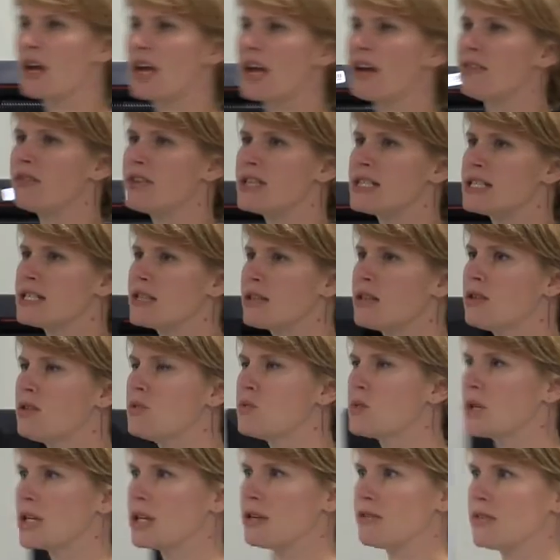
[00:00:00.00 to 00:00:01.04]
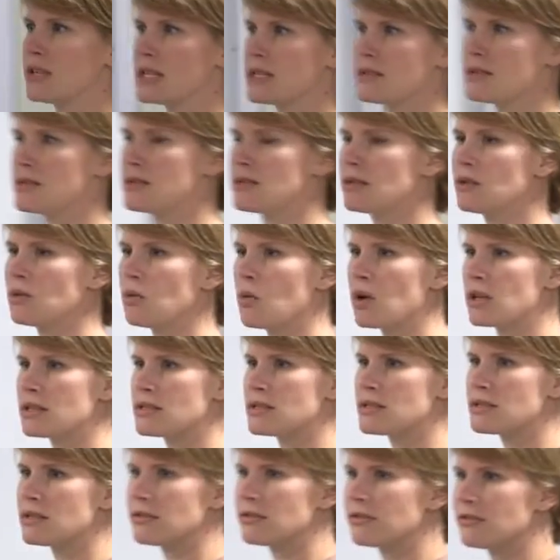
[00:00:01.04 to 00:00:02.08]
Every single one of us
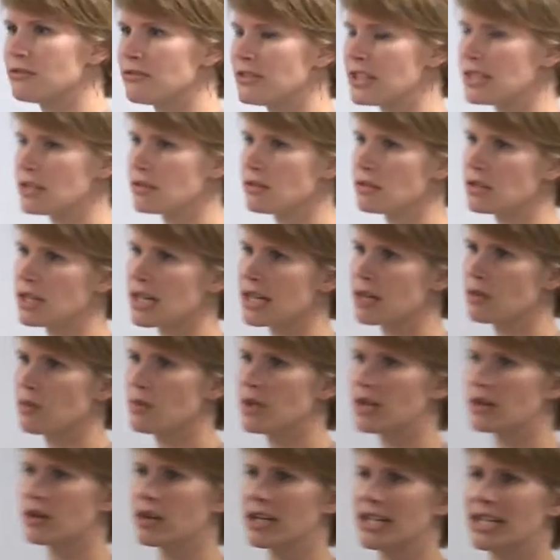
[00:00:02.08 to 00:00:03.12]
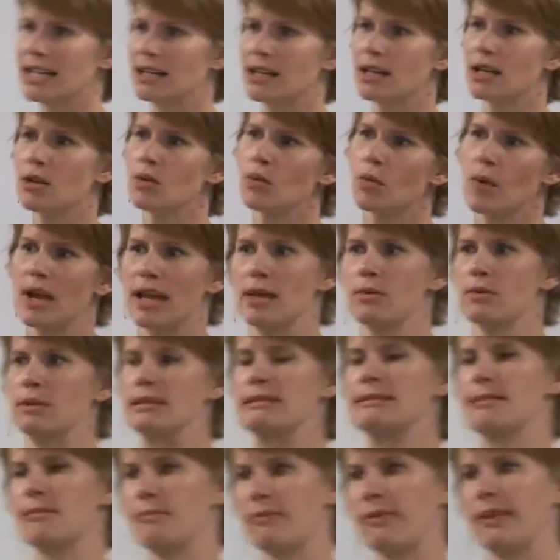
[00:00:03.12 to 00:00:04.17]
wants to feel like we are getting away
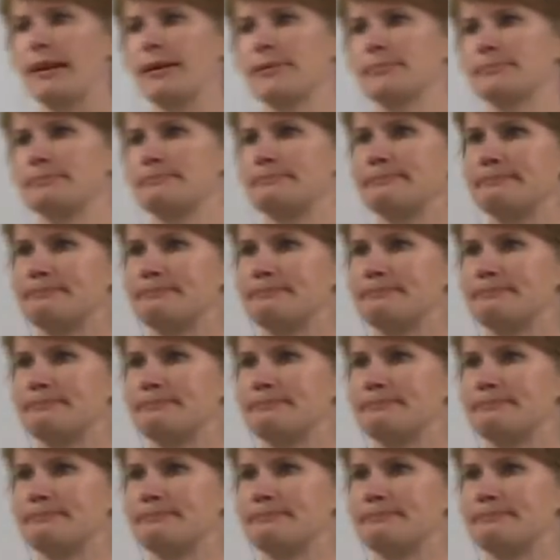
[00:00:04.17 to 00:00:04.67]
with something.